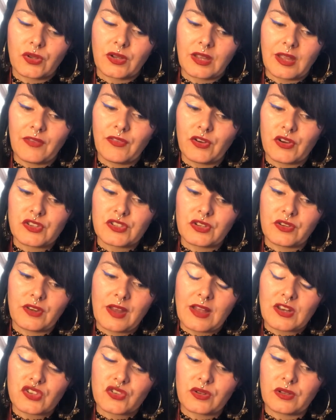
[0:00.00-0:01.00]
givers, you're
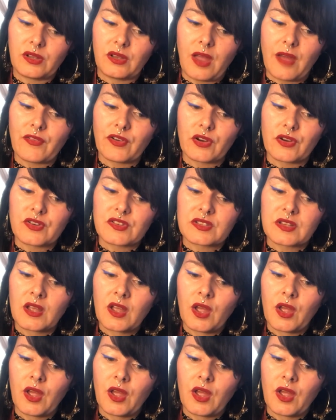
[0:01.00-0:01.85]
natural lovers,